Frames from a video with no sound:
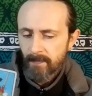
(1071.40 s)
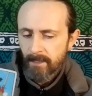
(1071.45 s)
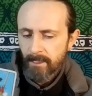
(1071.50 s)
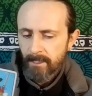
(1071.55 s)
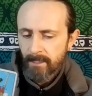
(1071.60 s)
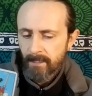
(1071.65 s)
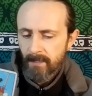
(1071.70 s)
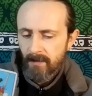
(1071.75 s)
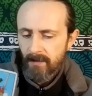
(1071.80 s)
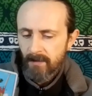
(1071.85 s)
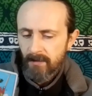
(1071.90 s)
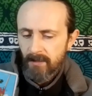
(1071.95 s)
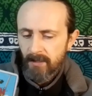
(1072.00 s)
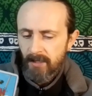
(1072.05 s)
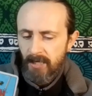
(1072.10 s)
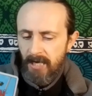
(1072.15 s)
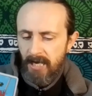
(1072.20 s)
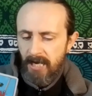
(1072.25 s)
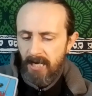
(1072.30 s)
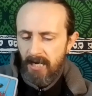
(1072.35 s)

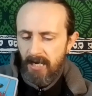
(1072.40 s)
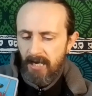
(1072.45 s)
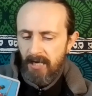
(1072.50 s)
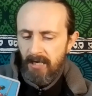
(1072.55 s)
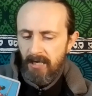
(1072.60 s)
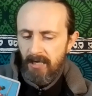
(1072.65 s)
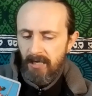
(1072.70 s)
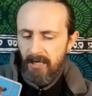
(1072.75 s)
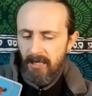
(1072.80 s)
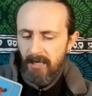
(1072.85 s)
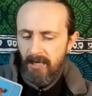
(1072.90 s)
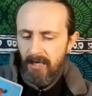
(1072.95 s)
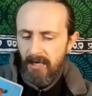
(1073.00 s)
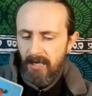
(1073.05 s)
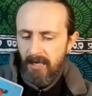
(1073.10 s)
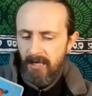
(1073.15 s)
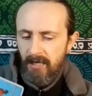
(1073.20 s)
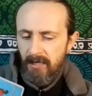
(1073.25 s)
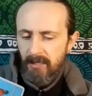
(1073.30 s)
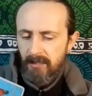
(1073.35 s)

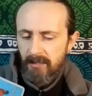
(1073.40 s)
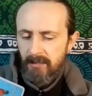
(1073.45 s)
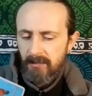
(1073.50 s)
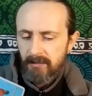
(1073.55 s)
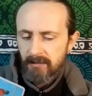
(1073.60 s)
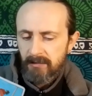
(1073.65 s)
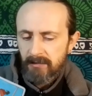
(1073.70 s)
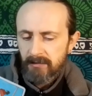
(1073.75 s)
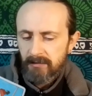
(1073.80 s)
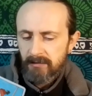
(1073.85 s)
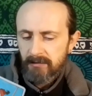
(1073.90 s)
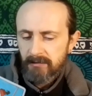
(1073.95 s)
Nobody speaks.